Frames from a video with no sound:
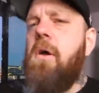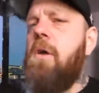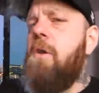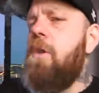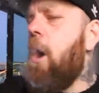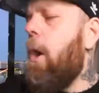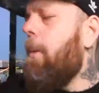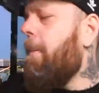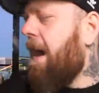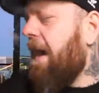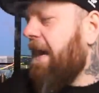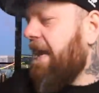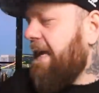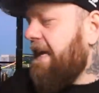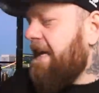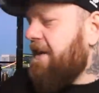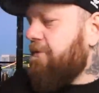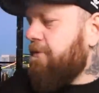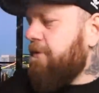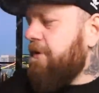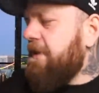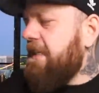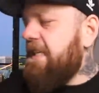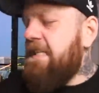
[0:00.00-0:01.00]
Nobody
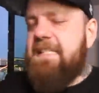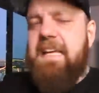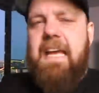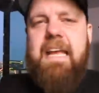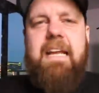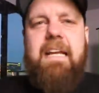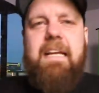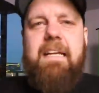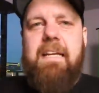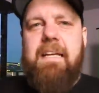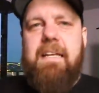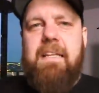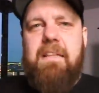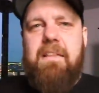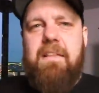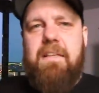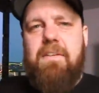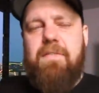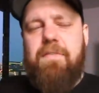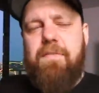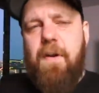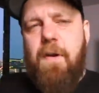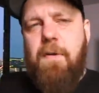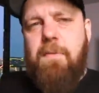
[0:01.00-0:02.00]
had really taken
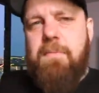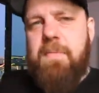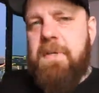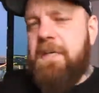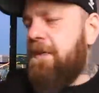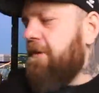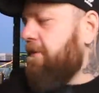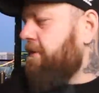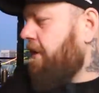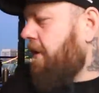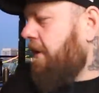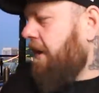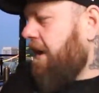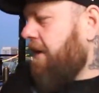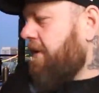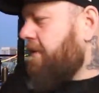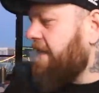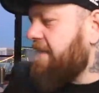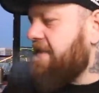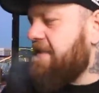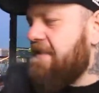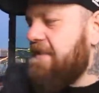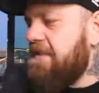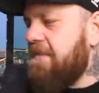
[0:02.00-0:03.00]
anything from me, you know? Like,
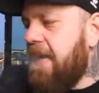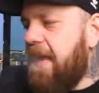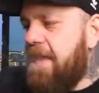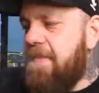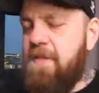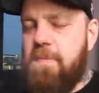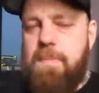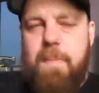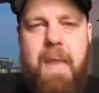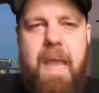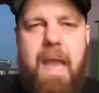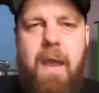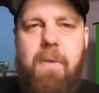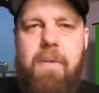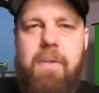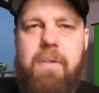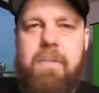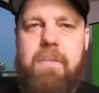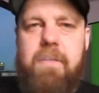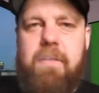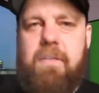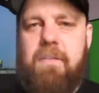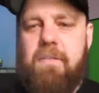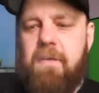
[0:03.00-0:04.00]
I still had the
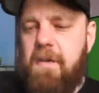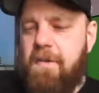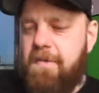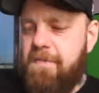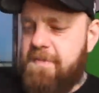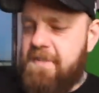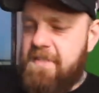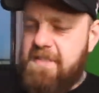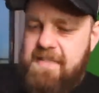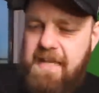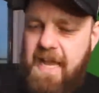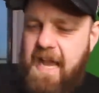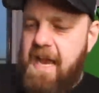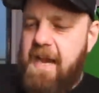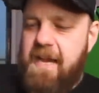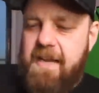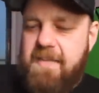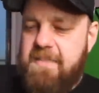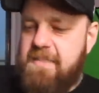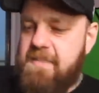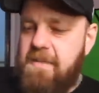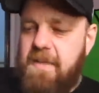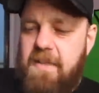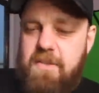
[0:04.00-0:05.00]
power of
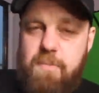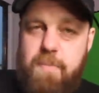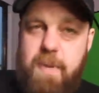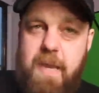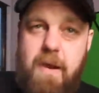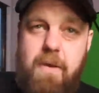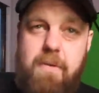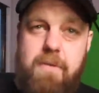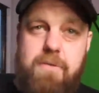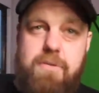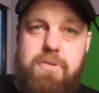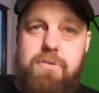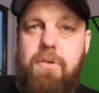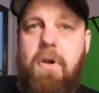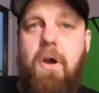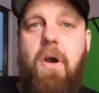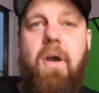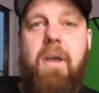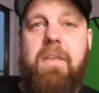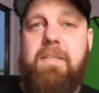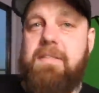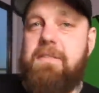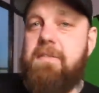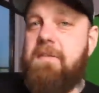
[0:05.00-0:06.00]
design. I still had the power to
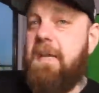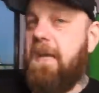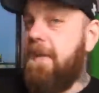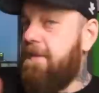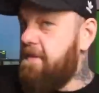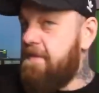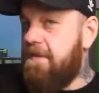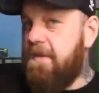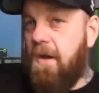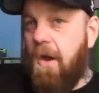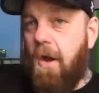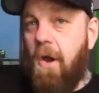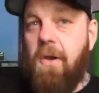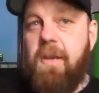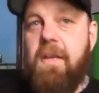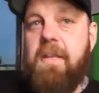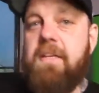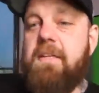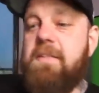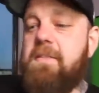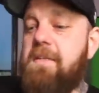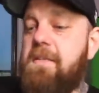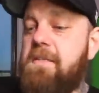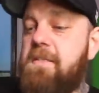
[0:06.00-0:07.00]
draw. I still had the
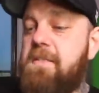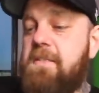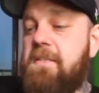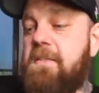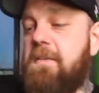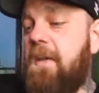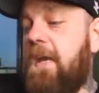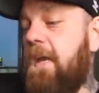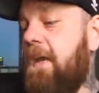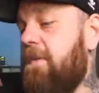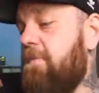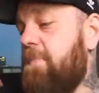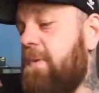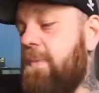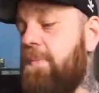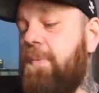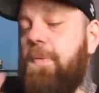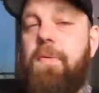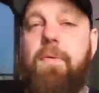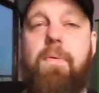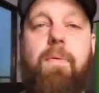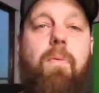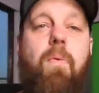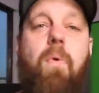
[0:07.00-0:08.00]
audience. I still had
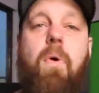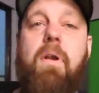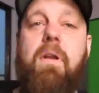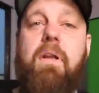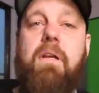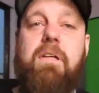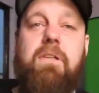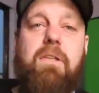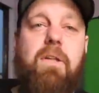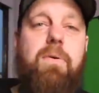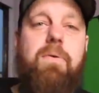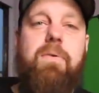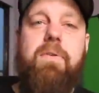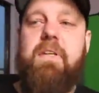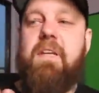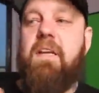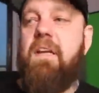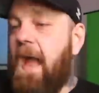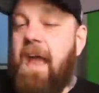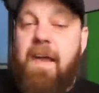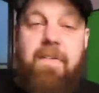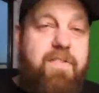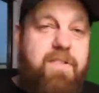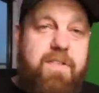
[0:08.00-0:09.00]
people that wanted
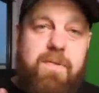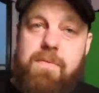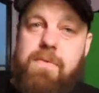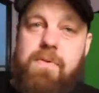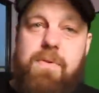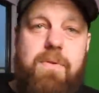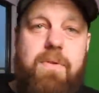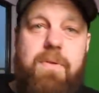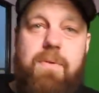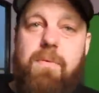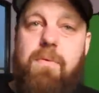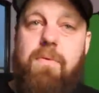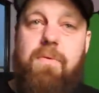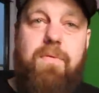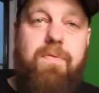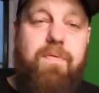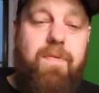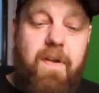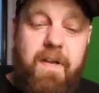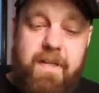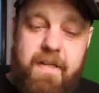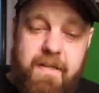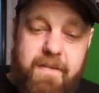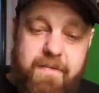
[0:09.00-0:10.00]
clothing. I have some of you that will
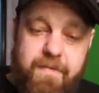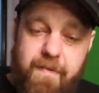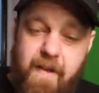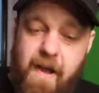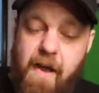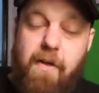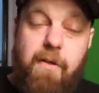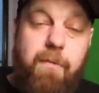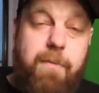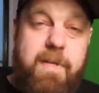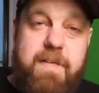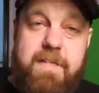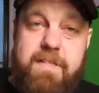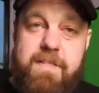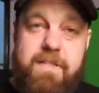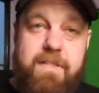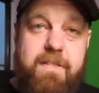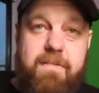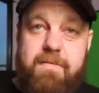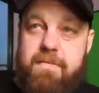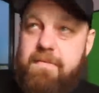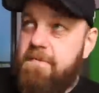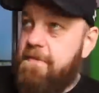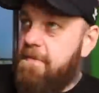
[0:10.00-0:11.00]
fucking follow me
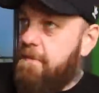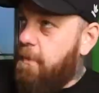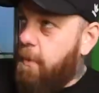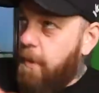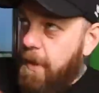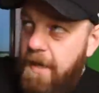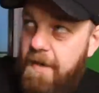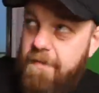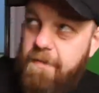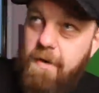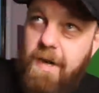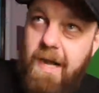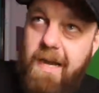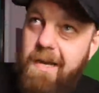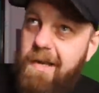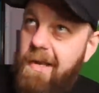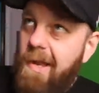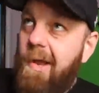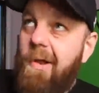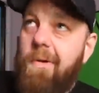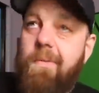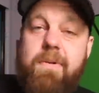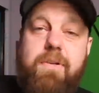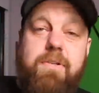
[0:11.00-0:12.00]
to wherever I
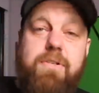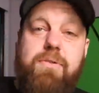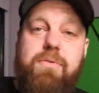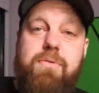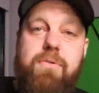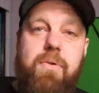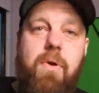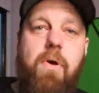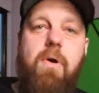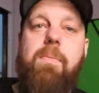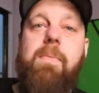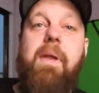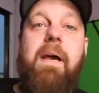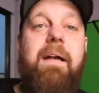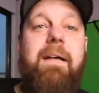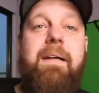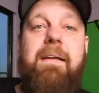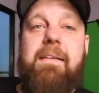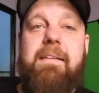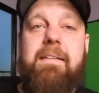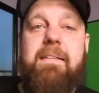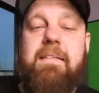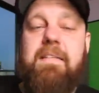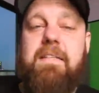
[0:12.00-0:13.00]
go because you know I'm
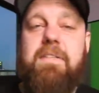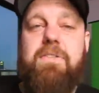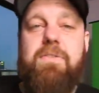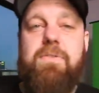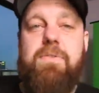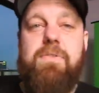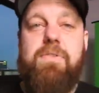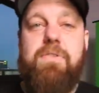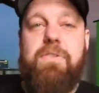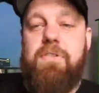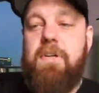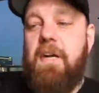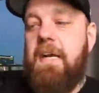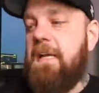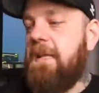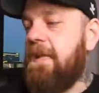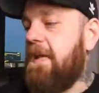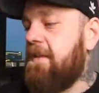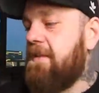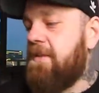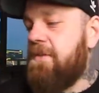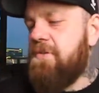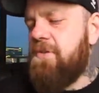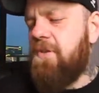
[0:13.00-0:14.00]
not gonna lead you astray.
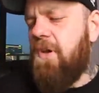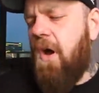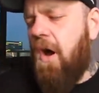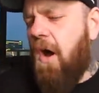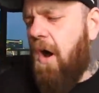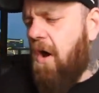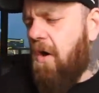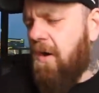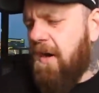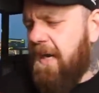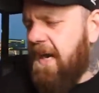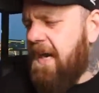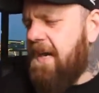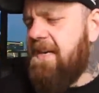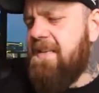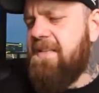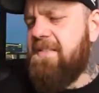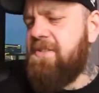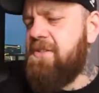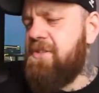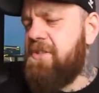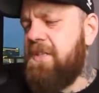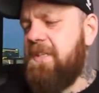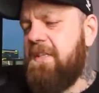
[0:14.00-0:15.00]
Like, there's all
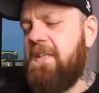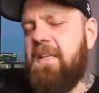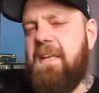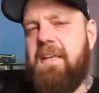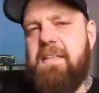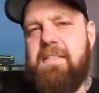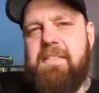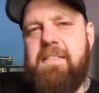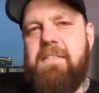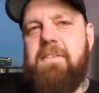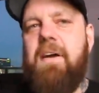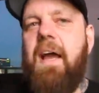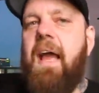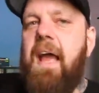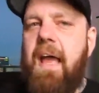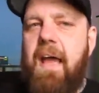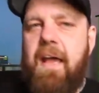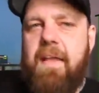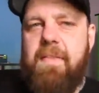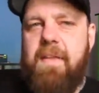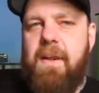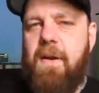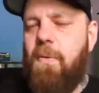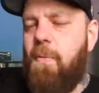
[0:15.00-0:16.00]
kinds of shit that I still
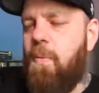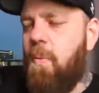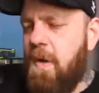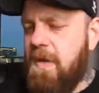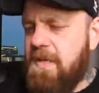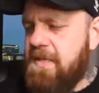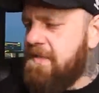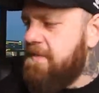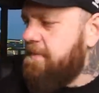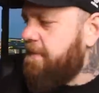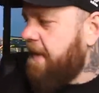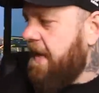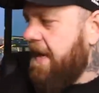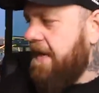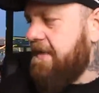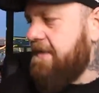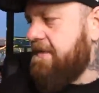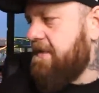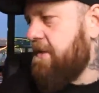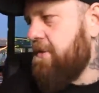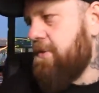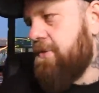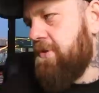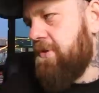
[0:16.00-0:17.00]
had and that I wasn't paying
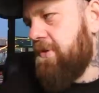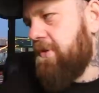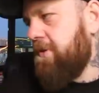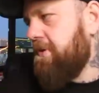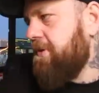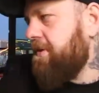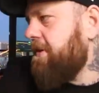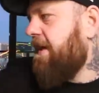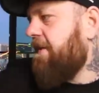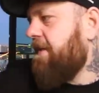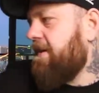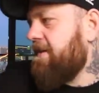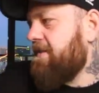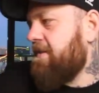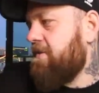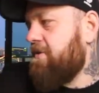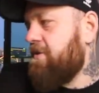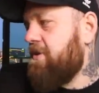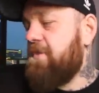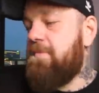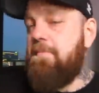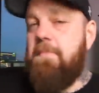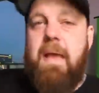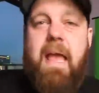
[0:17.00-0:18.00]
attention to. And because I
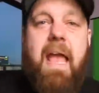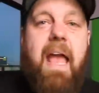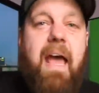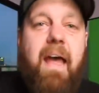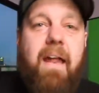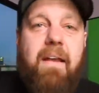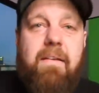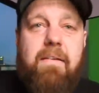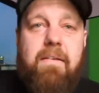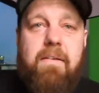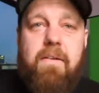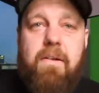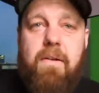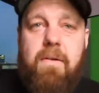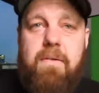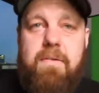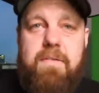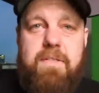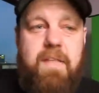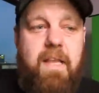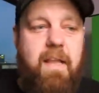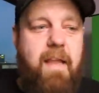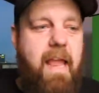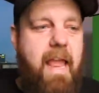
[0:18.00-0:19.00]
was just mad, you know? I
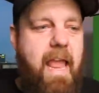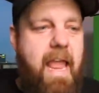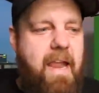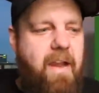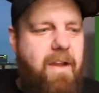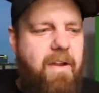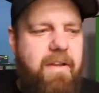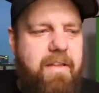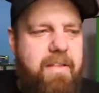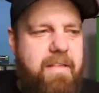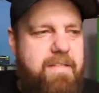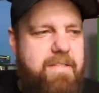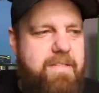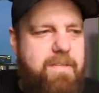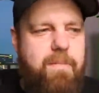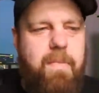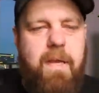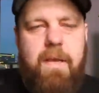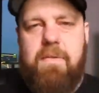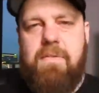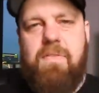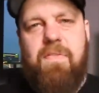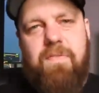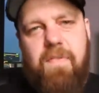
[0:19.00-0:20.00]
was like angry that
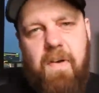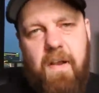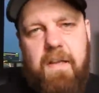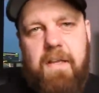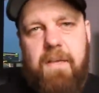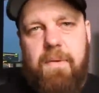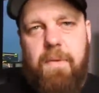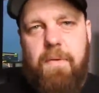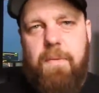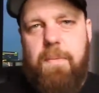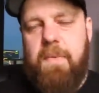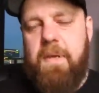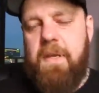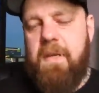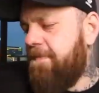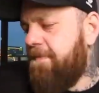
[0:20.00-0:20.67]
somebody was fucking with me.